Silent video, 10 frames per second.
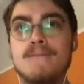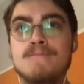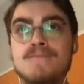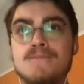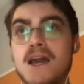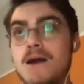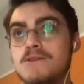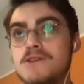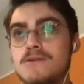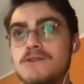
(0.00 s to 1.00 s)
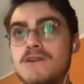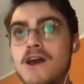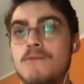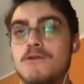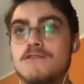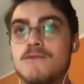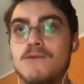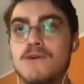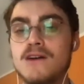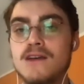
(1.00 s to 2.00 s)
yeah, so now most of my
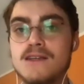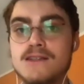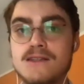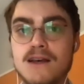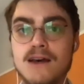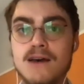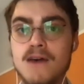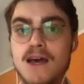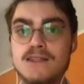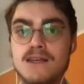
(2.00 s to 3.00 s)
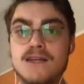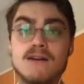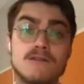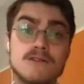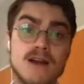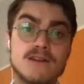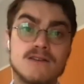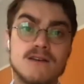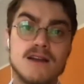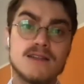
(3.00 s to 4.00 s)
work is as a technical
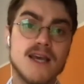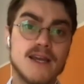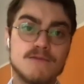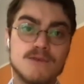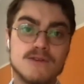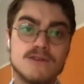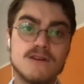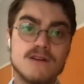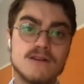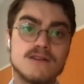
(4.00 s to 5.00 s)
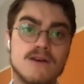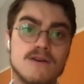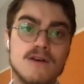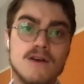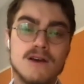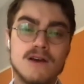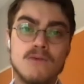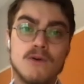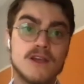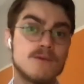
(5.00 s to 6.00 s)
director and executive producer, so
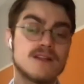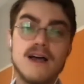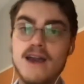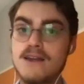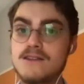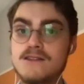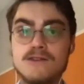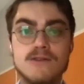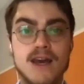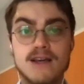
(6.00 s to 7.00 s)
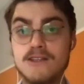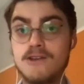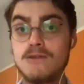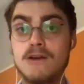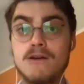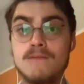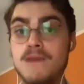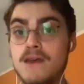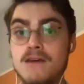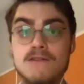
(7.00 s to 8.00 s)
working with clients to execute their
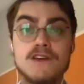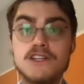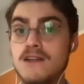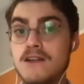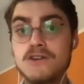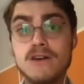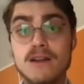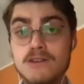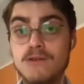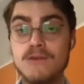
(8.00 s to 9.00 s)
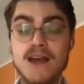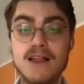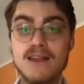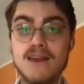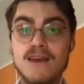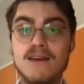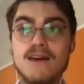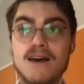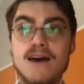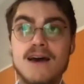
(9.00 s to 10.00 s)
vision and turn it into a reality,
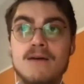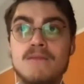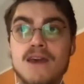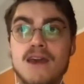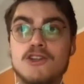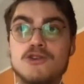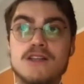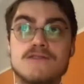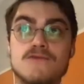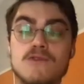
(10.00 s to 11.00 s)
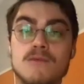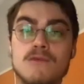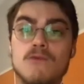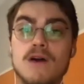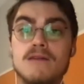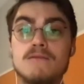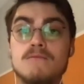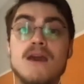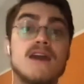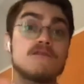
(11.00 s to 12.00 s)
and transform what
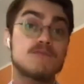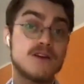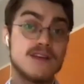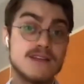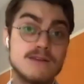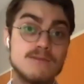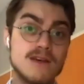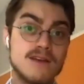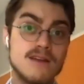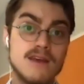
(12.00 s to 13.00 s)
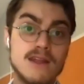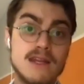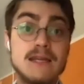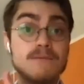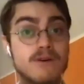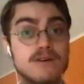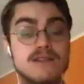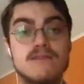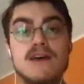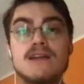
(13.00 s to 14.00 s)
may have previously been an in-person
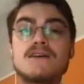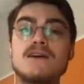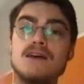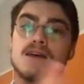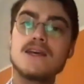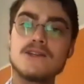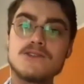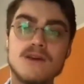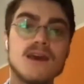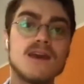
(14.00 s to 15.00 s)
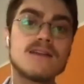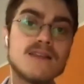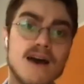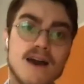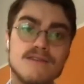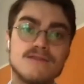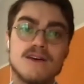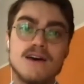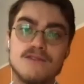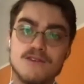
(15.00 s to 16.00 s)
event into a live
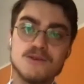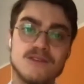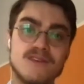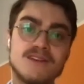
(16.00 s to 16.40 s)
virtual event.